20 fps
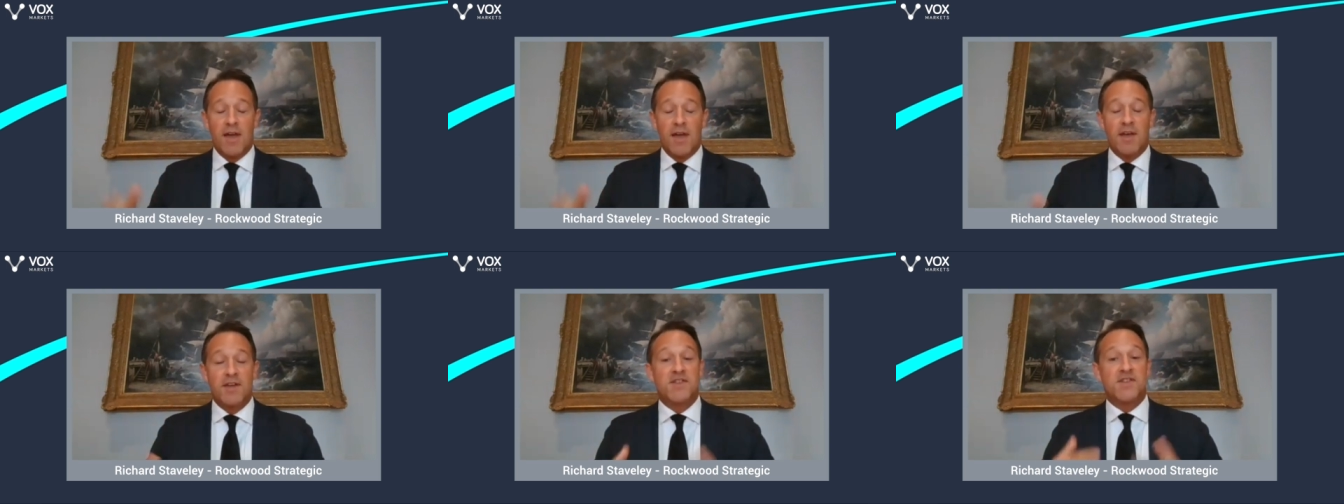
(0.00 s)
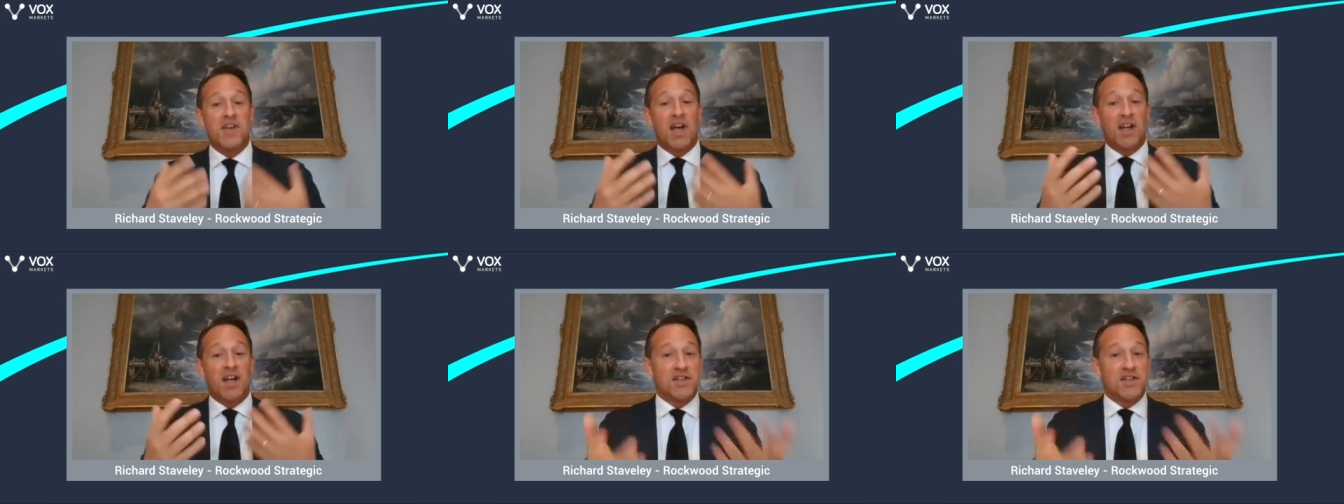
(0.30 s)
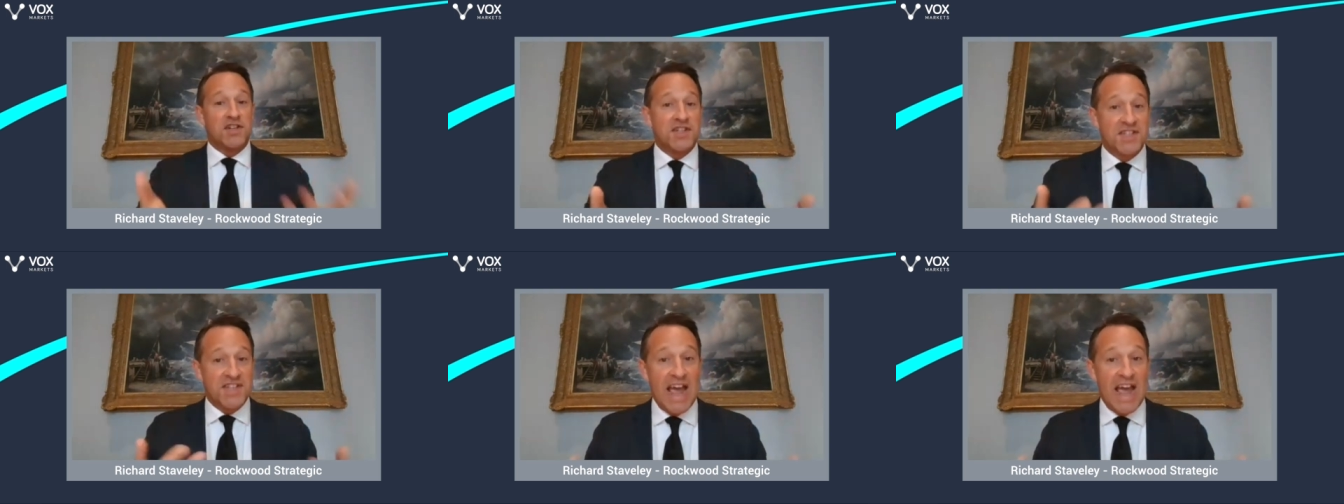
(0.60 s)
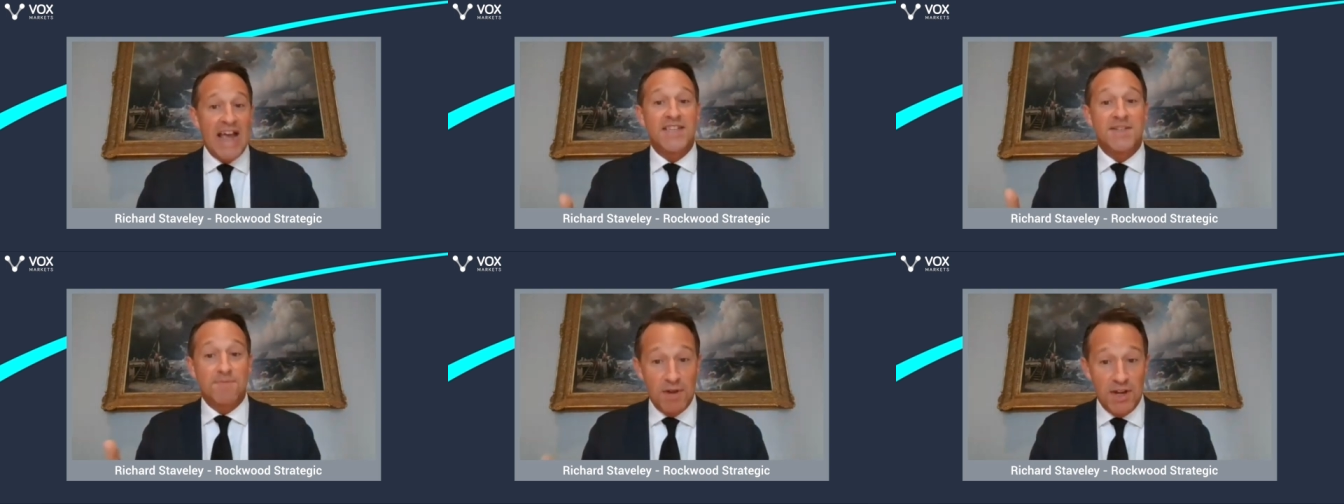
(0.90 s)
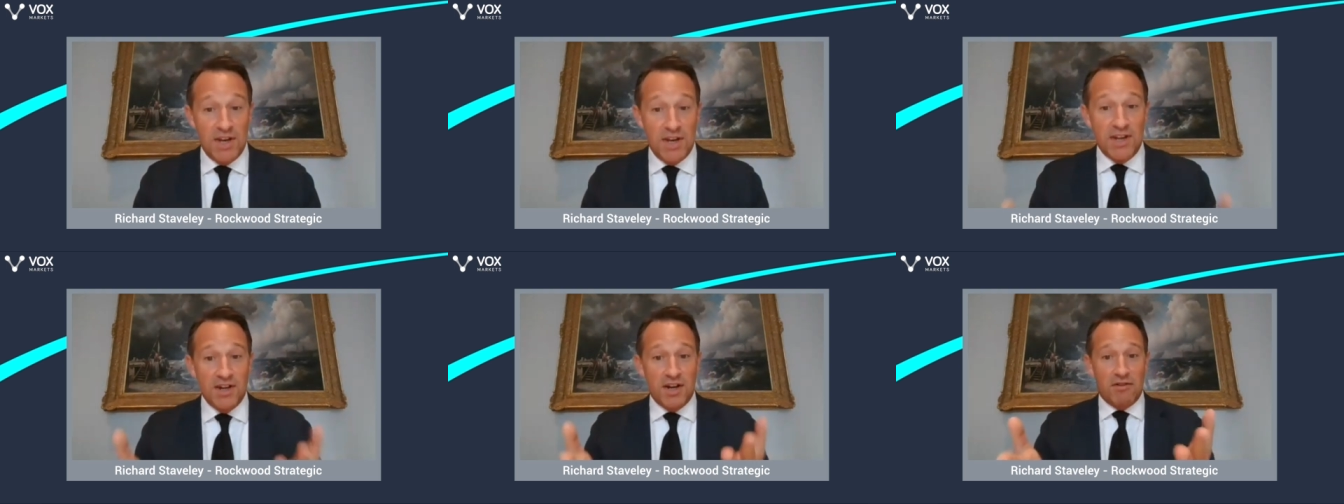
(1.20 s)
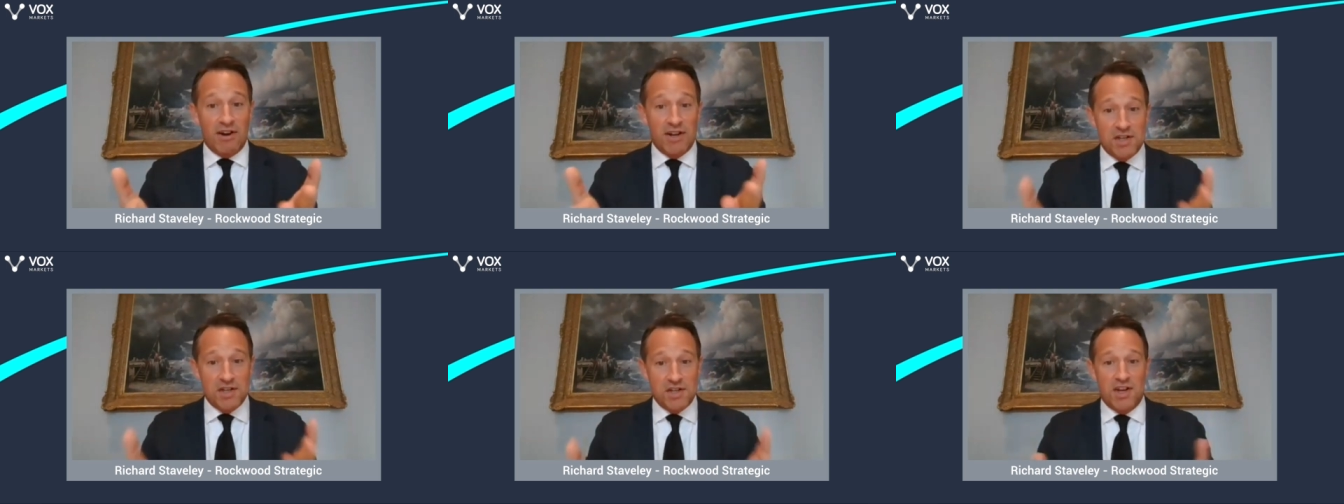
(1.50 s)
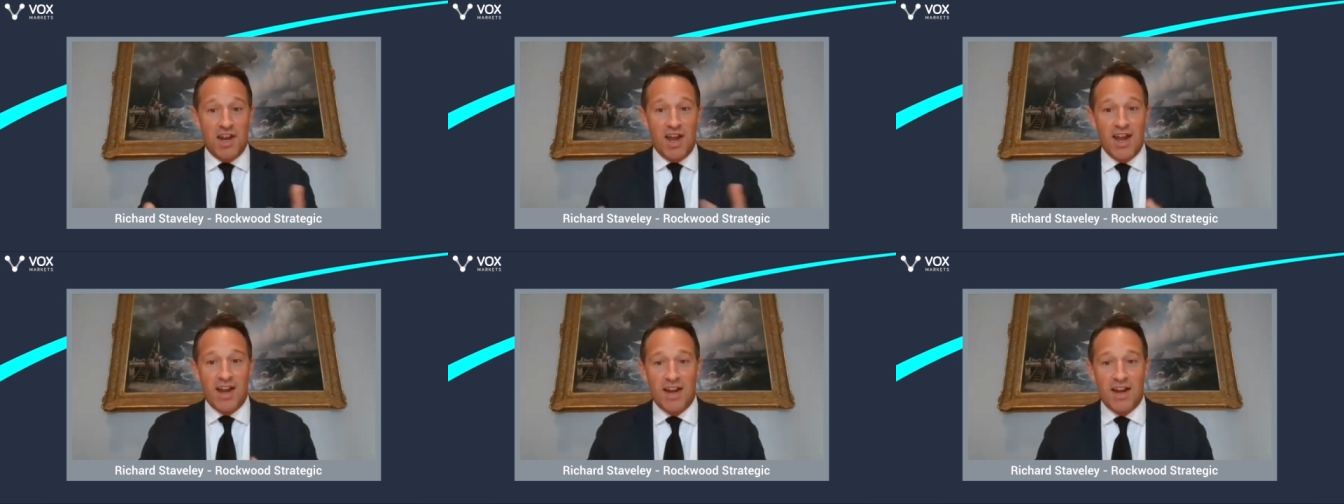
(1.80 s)
such as Tasman at
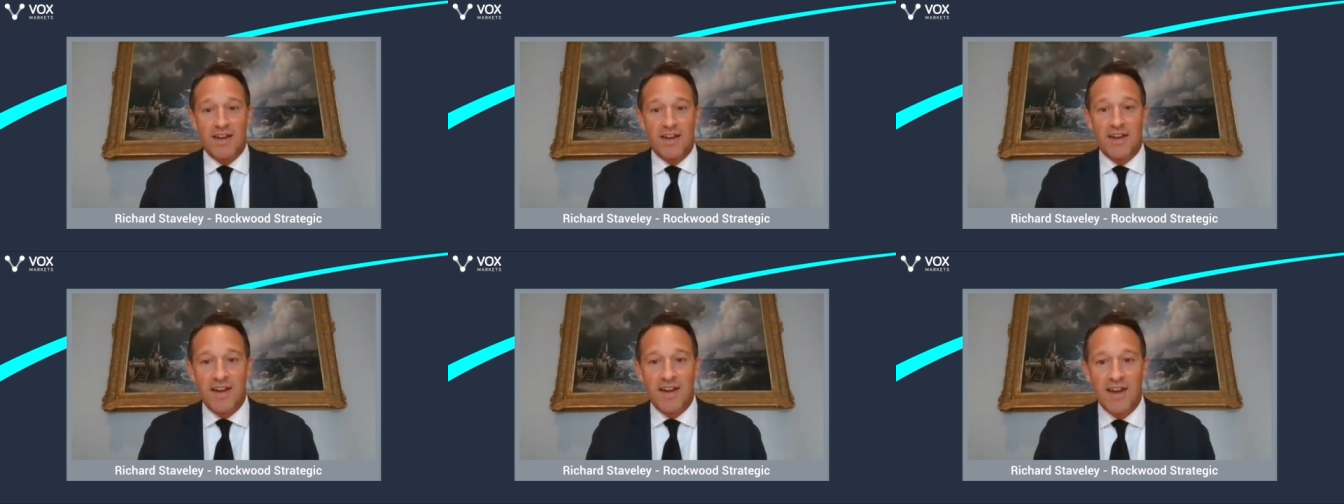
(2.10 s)
Crestchic,